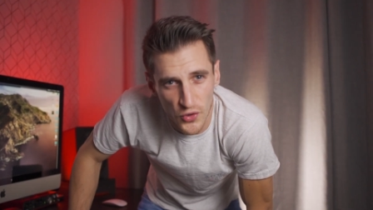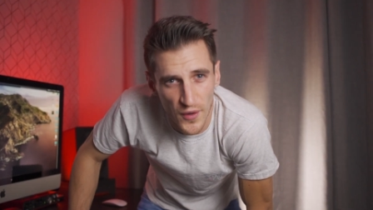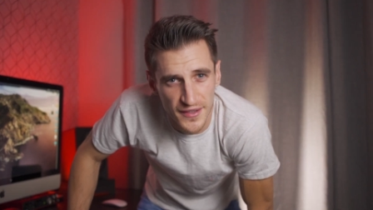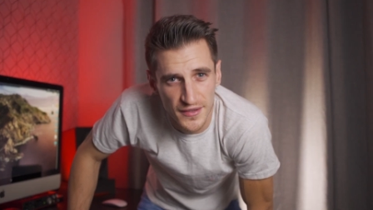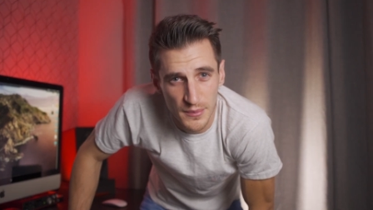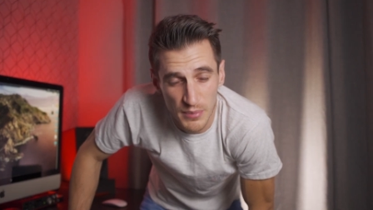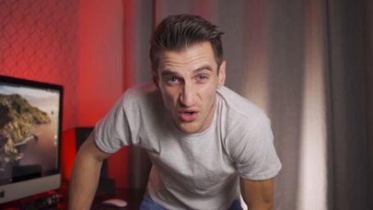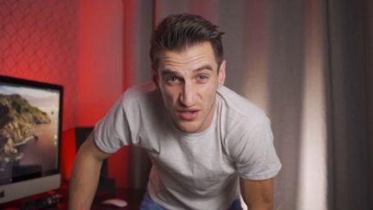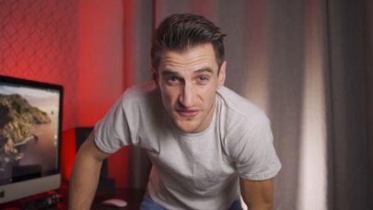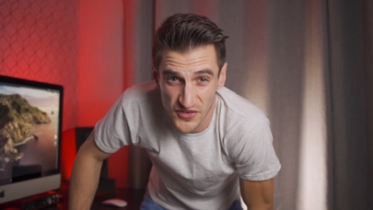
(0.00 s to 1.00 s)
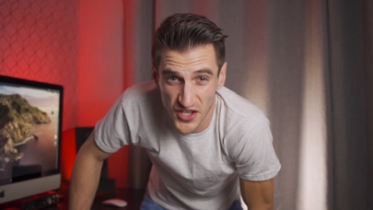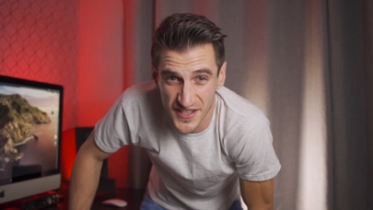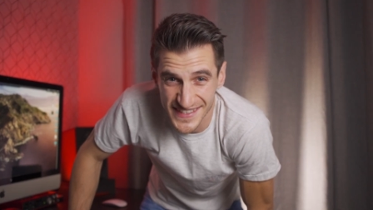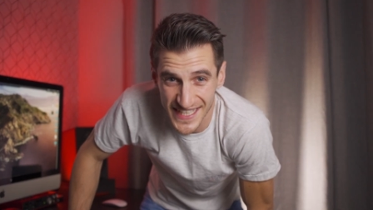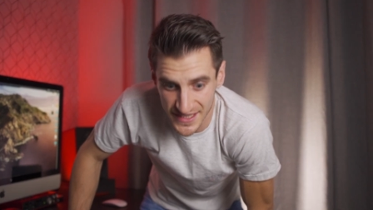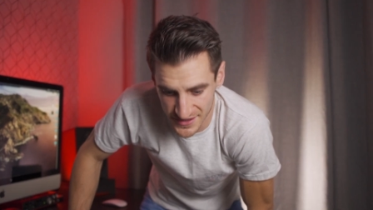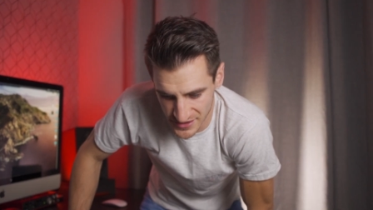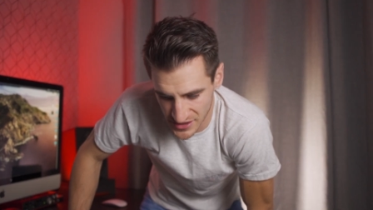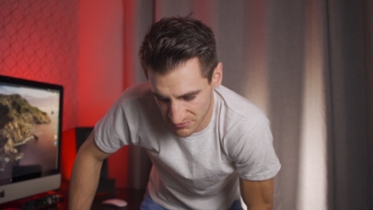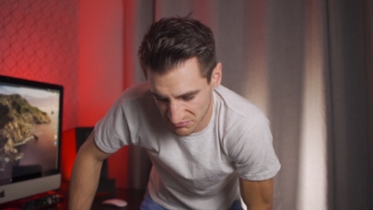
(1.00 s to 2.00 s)
other way, but 30
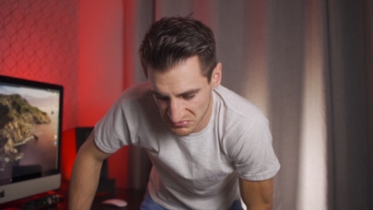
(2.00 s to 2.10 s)
seconds.